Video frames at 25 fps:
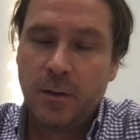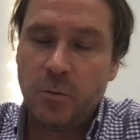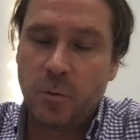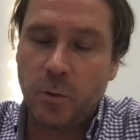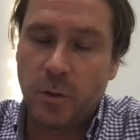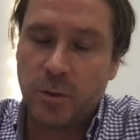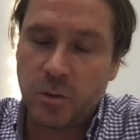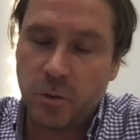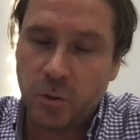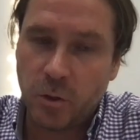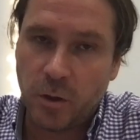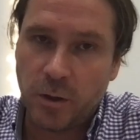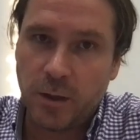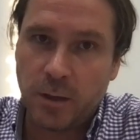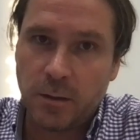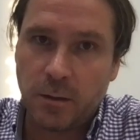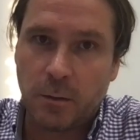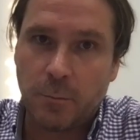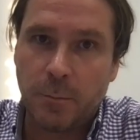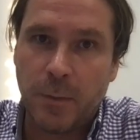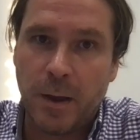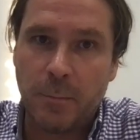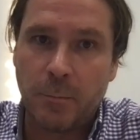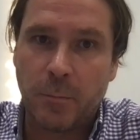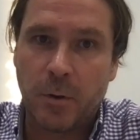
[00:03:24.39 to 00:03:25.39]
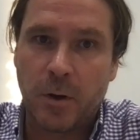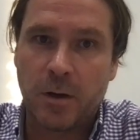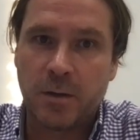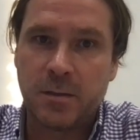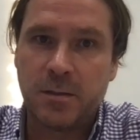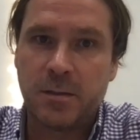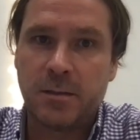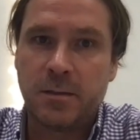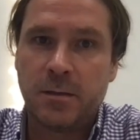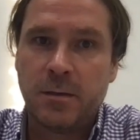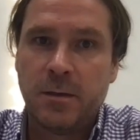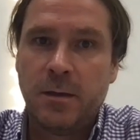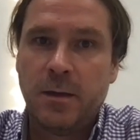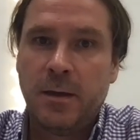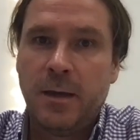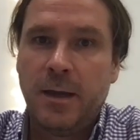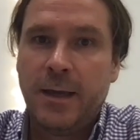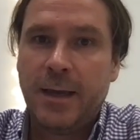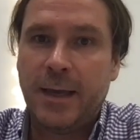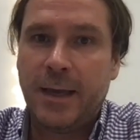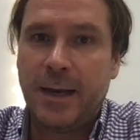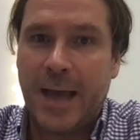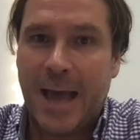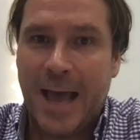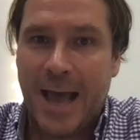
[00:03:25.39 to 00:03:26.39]
to ensure that our members
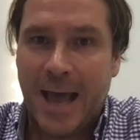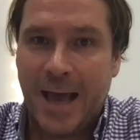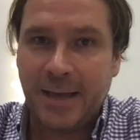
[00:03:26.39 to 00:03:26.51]
can